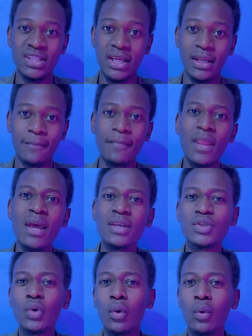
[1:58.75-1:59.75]
journey.
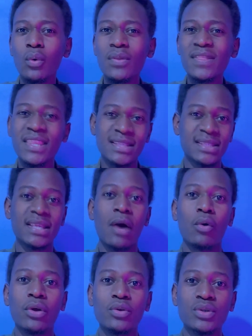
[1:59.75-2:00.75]
So this is
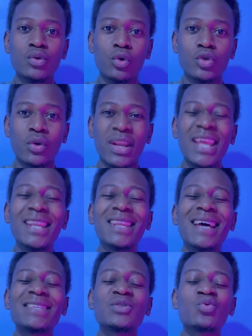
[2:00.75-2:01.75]
how I use Notion. It
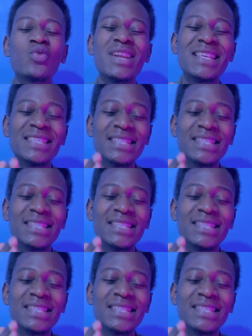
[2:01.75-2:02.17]
has really